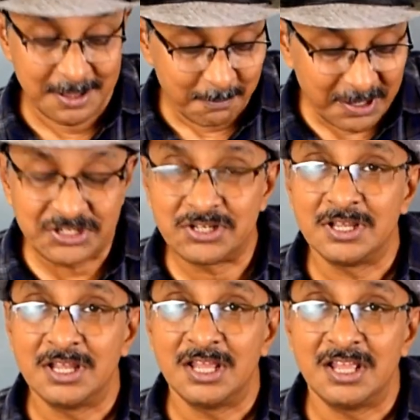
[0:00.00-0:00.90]
But
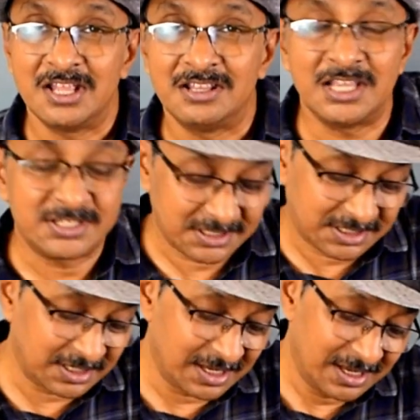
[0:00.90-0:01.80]

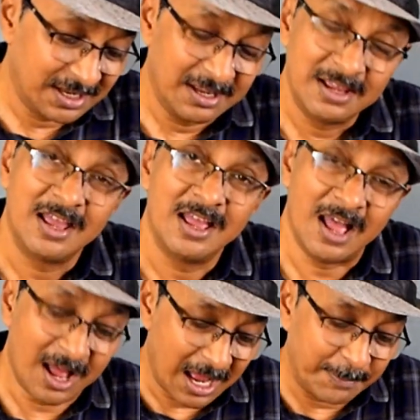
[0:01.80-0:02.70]
this,
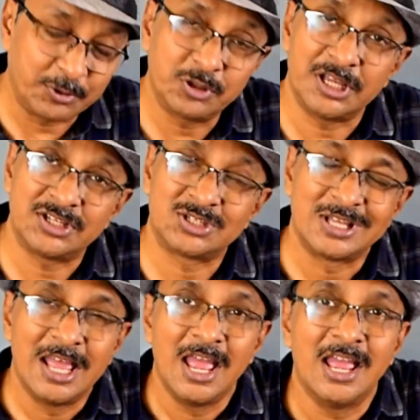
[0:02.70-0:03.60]
up to this,
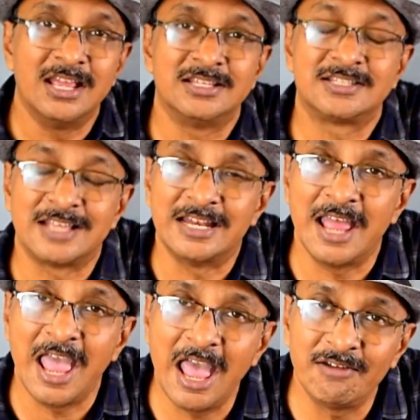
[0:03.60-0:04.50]
is an
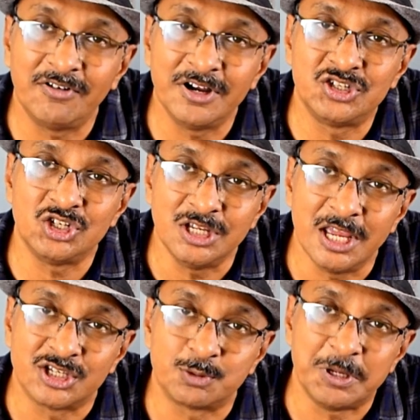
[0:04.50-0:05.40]
average
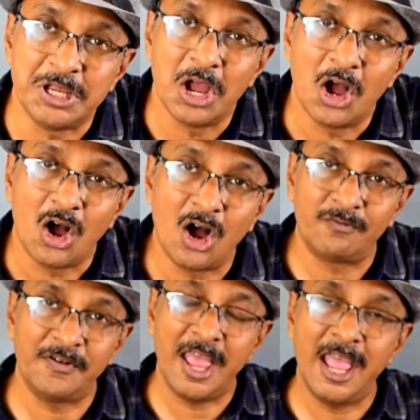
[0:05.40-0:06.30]
ESP of
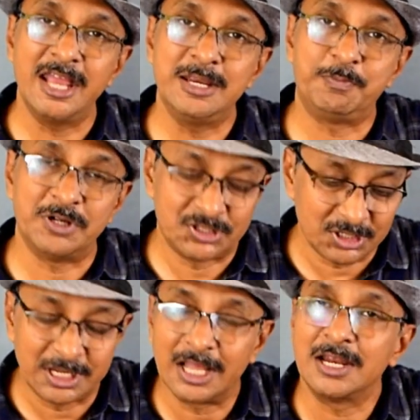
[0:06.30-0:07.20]
any person
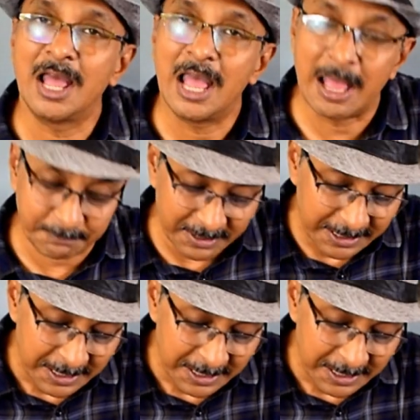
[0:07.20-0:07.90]
can happen.